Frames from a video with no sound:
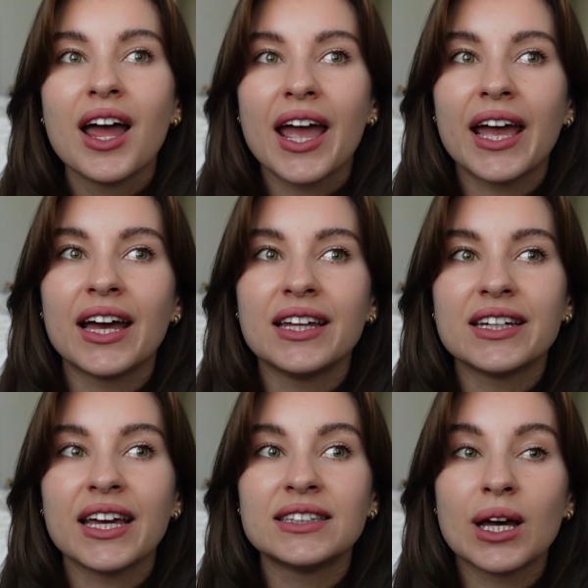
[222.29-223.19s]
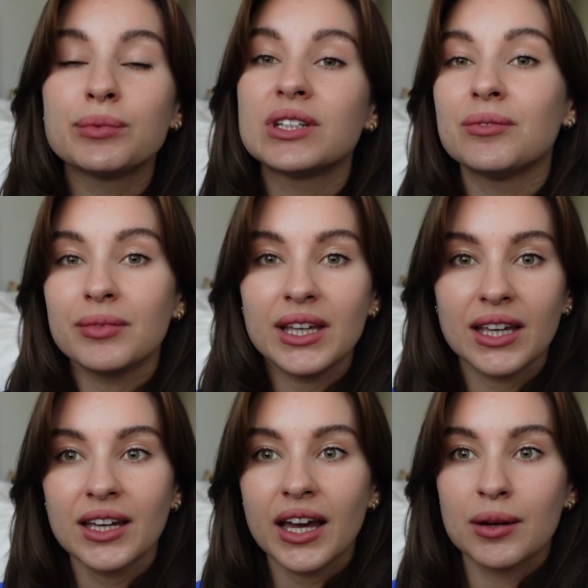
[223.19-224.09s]
and it's up to
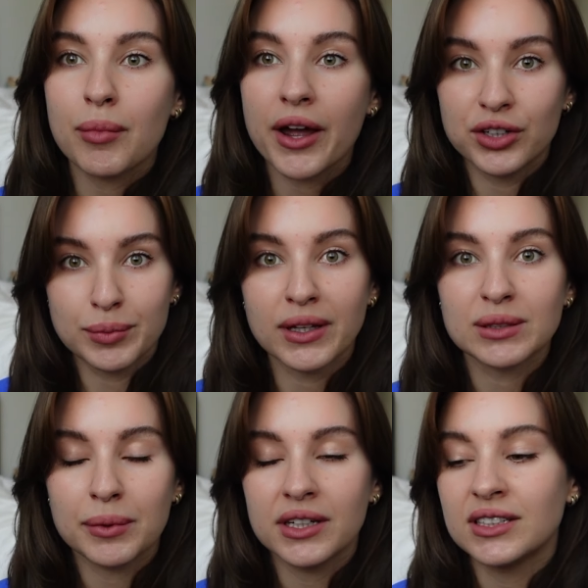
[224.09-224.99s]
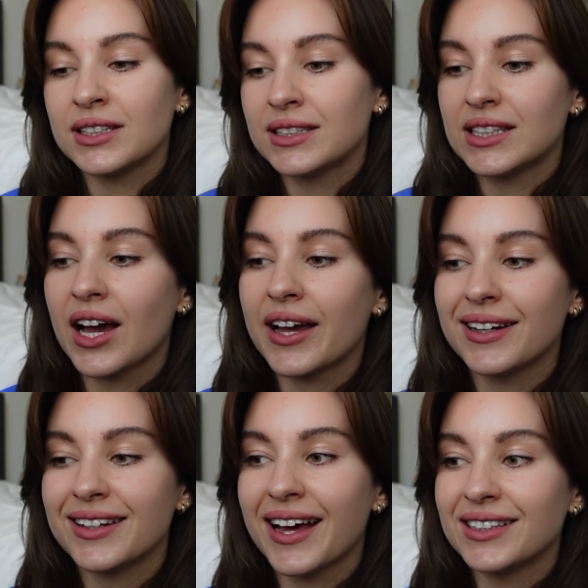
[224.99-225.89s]
me and my responsibility to decide
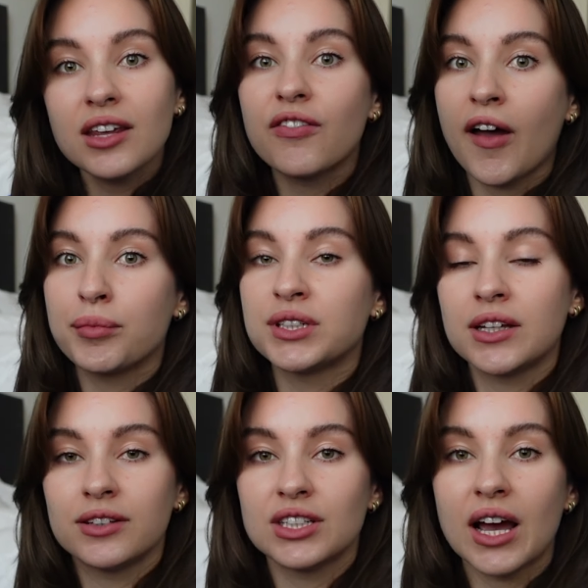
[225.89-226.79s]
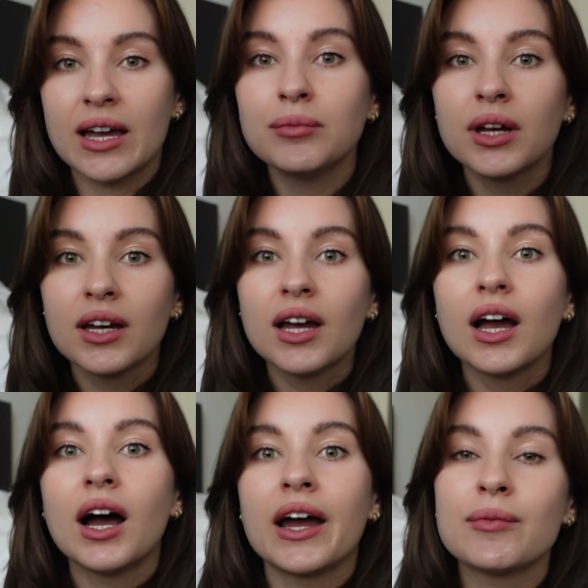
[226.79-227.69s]
that 85% of the time
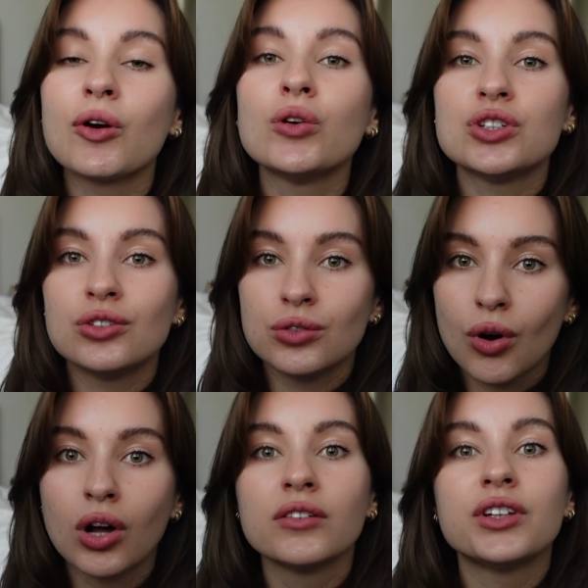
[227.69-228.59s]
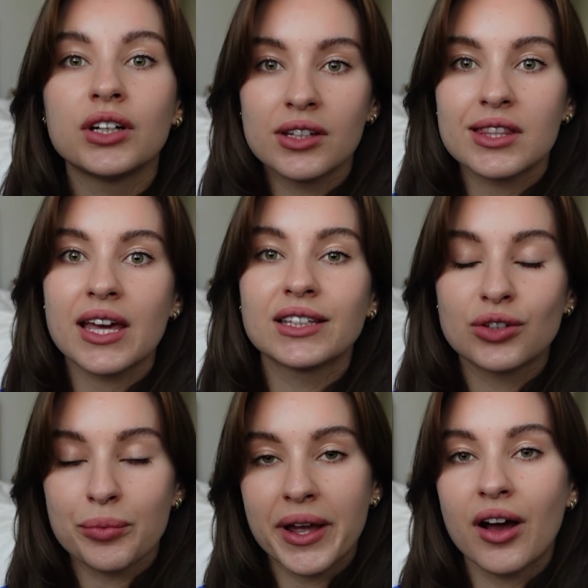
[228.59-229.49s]
I'm going to do all of the good things
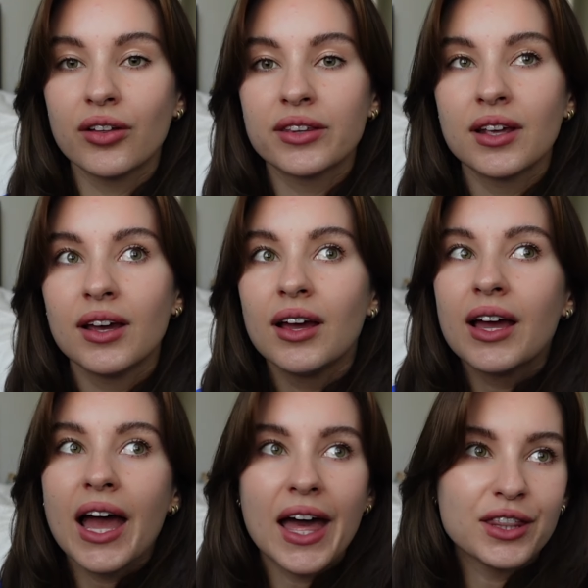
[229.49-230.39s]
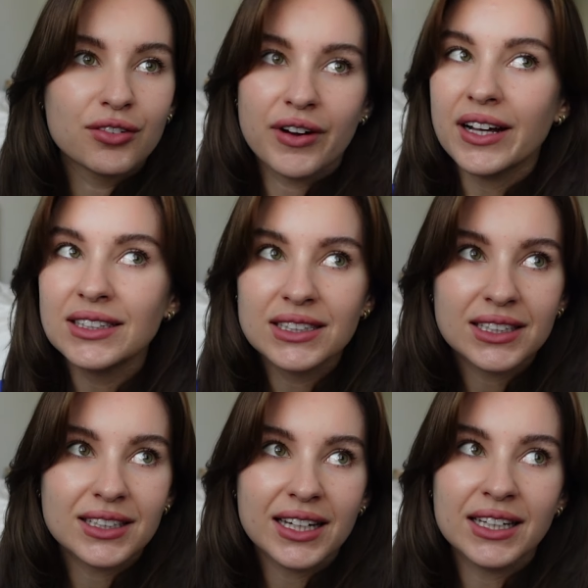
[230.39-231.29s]
for my health, and the
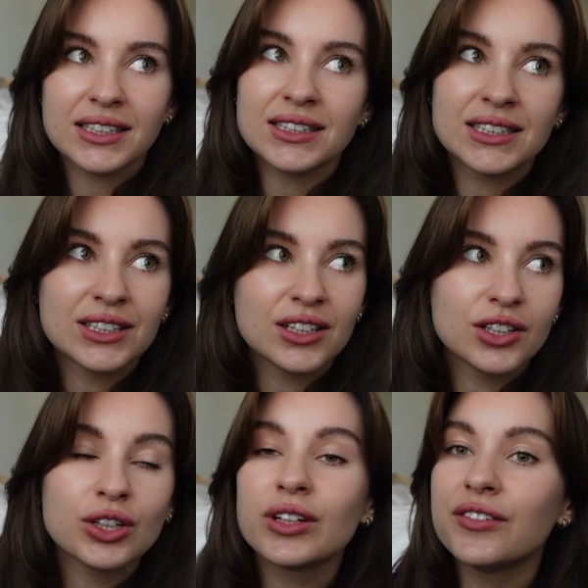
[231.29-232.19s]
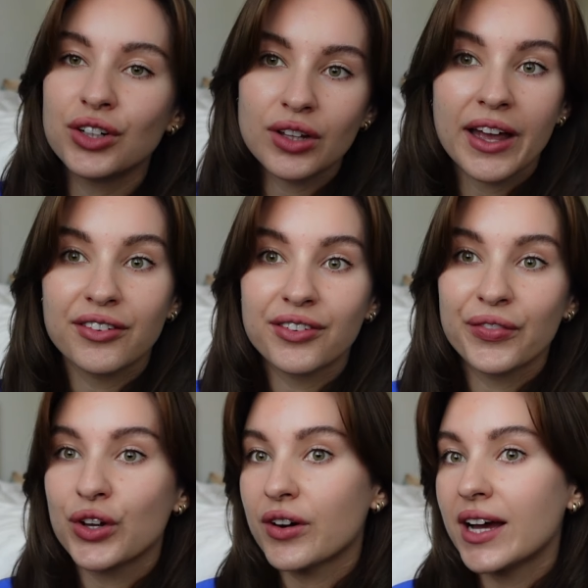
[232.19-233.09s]
rest is to live your life.
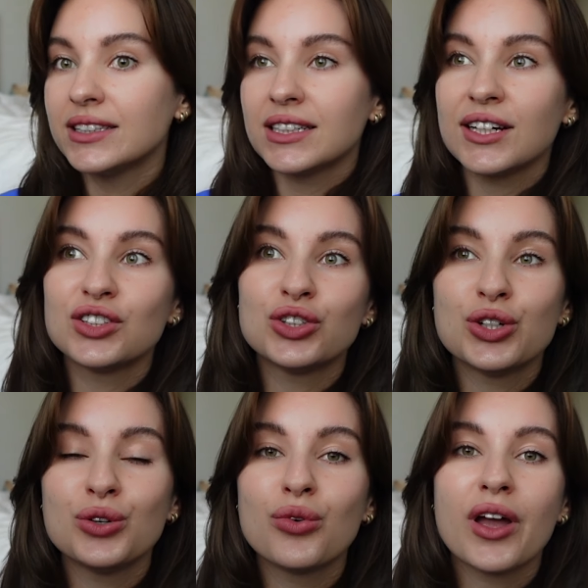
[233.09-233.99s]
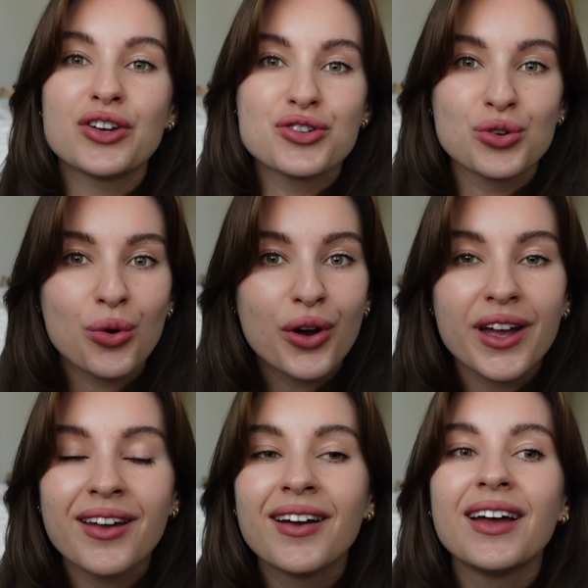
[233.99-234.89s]
The rest is to
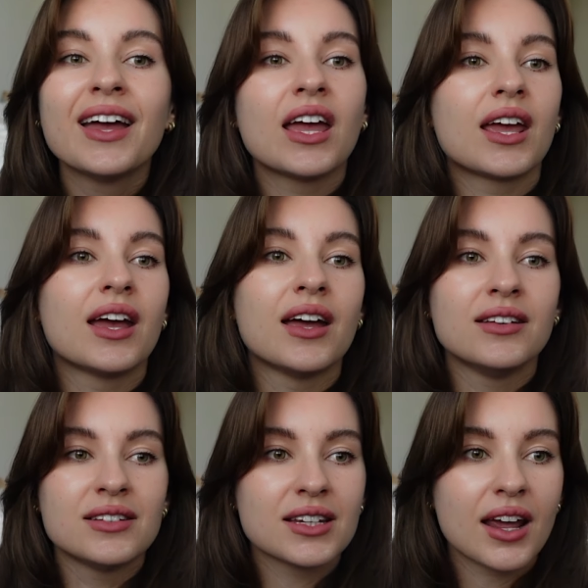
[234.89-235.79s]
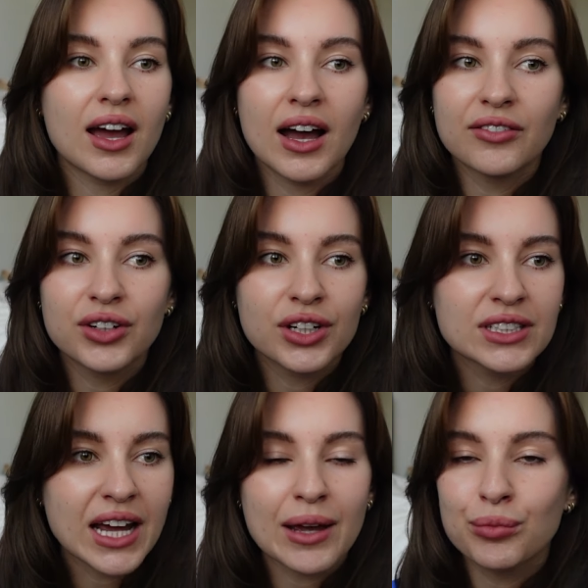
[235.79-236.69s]
enjoy and have a good
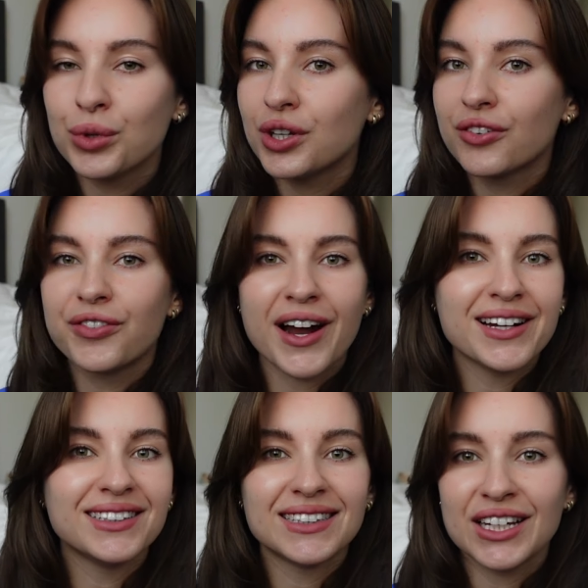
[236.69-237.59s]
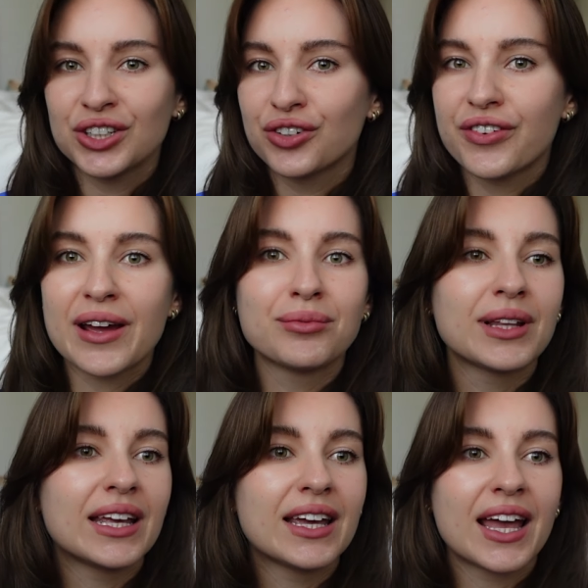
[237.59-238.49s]
time with your friends and your
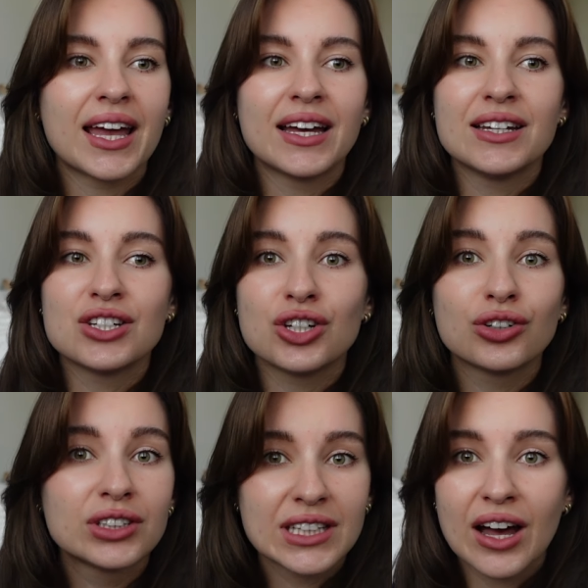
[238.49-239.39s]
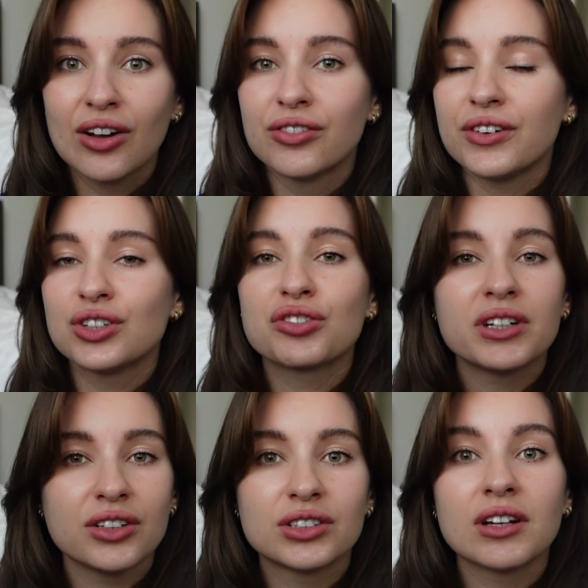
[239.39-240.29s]
family and yourself, and
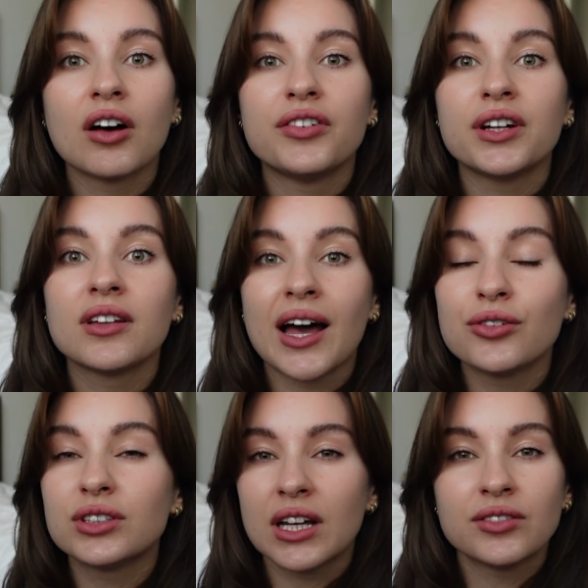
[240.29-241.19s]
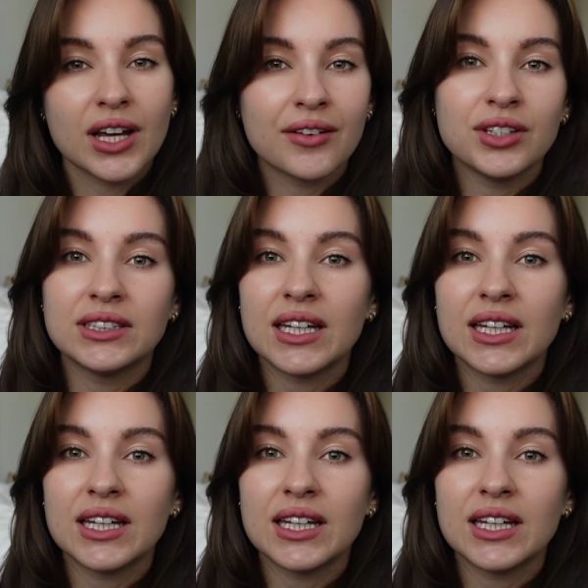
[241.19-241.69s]
treat yourself and allow yourself to have these